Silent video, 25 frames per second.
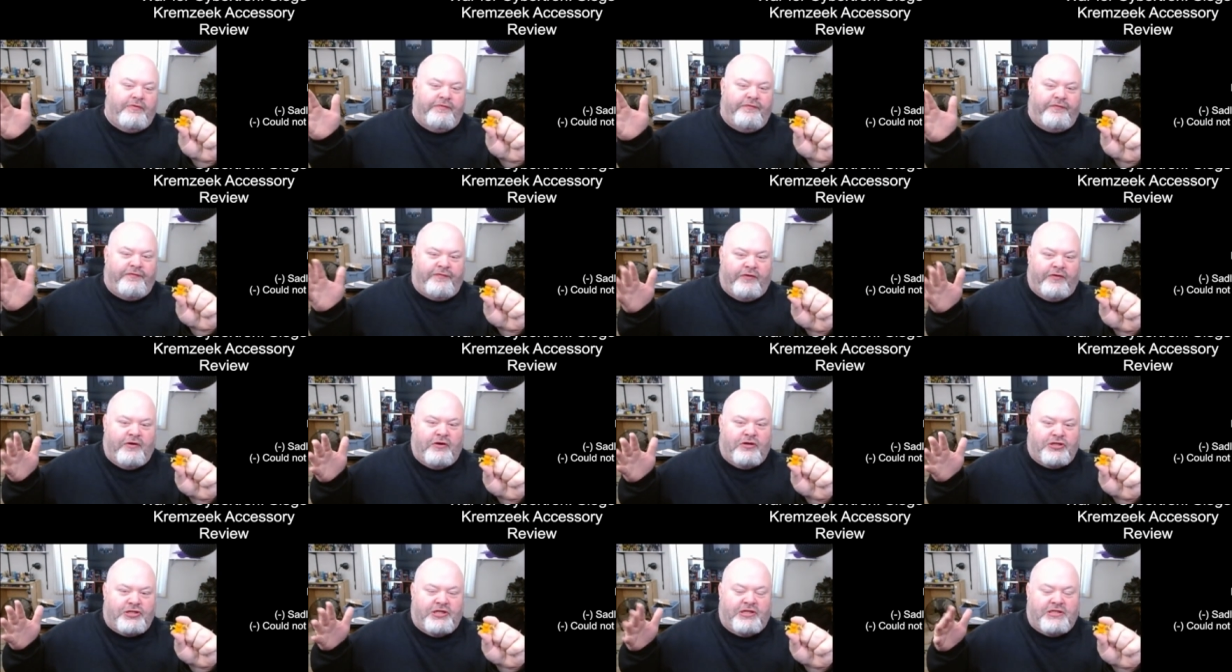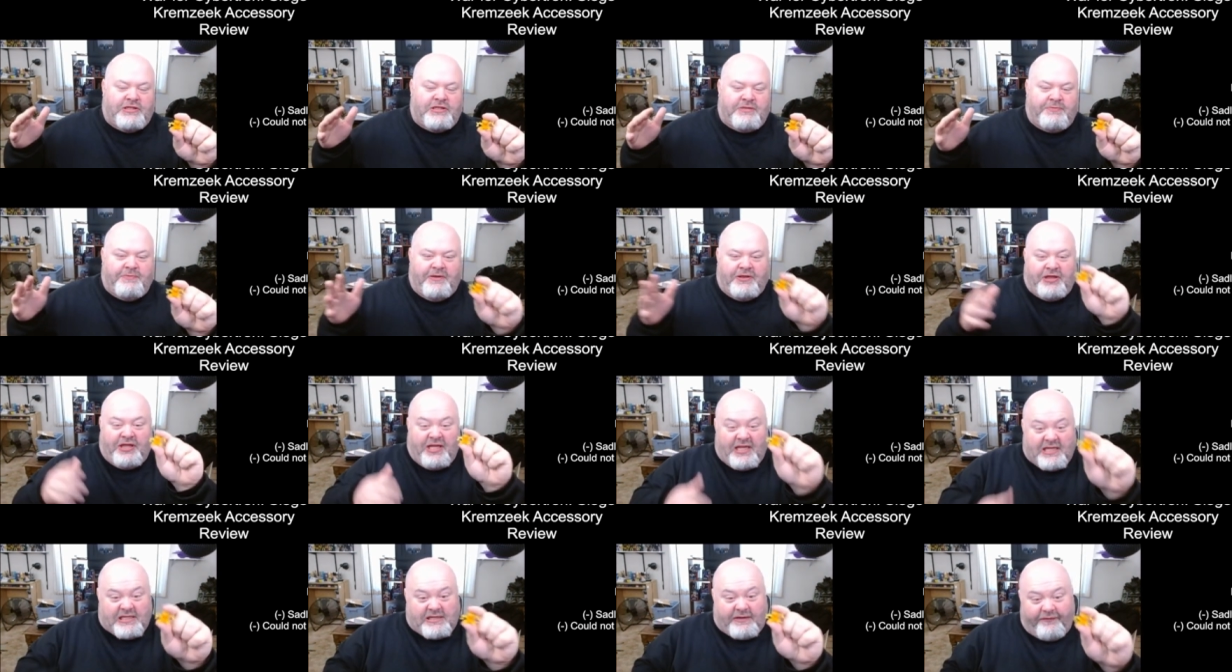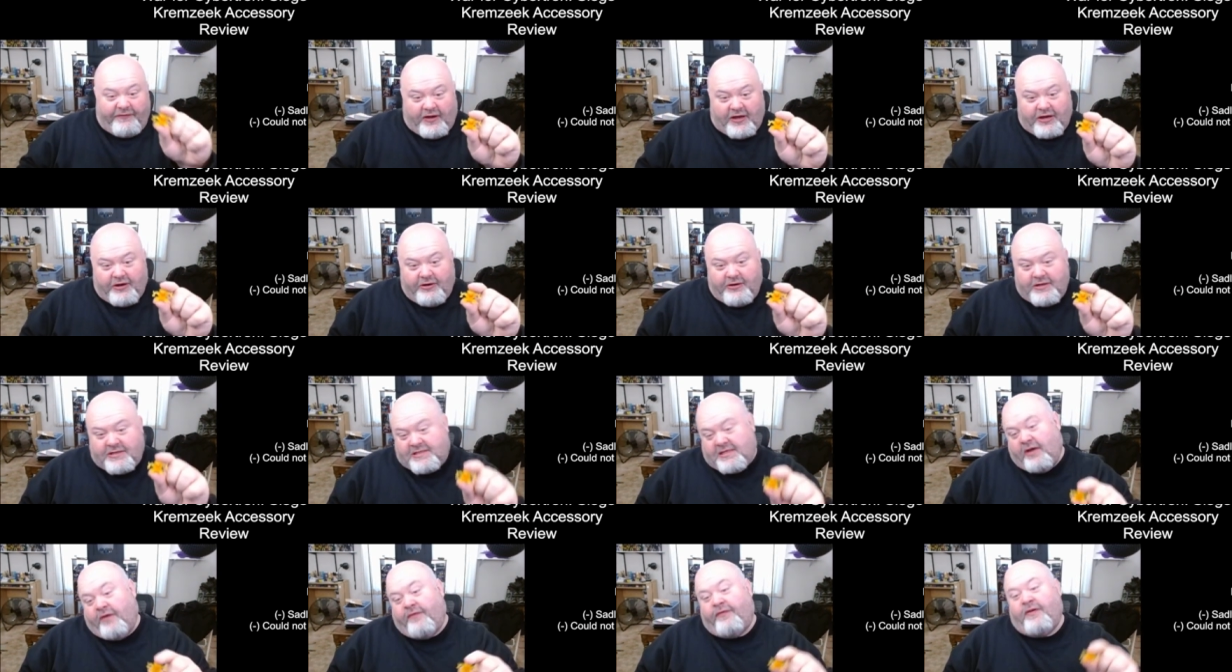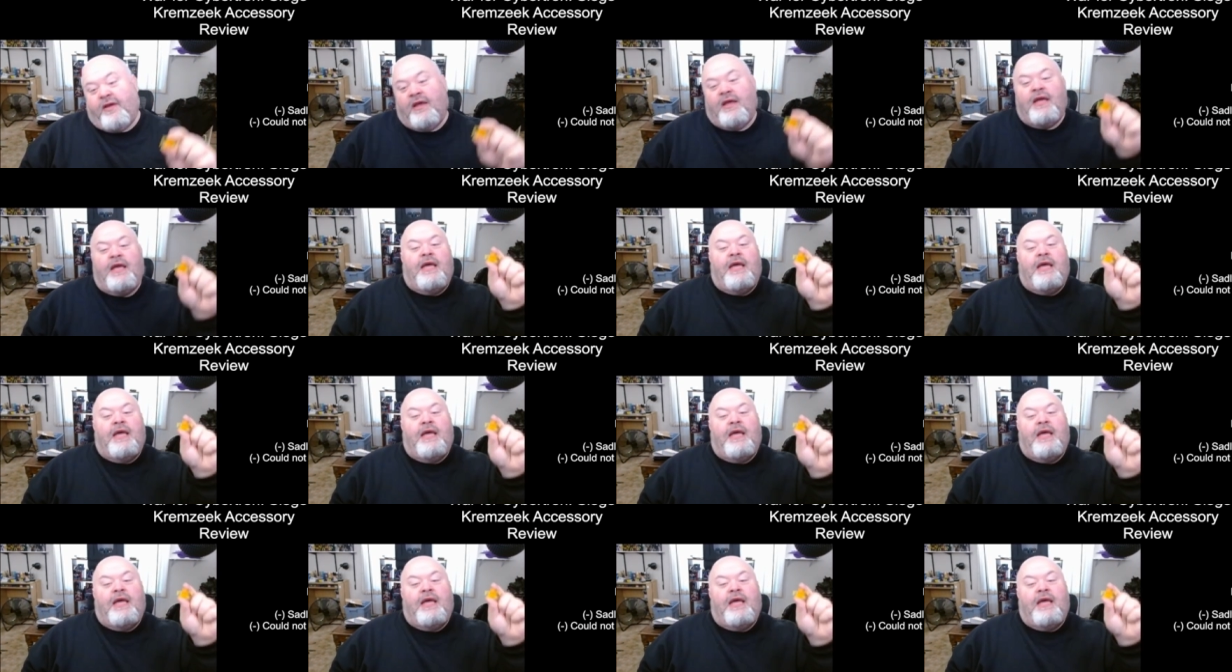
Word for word: versions, but this figure itself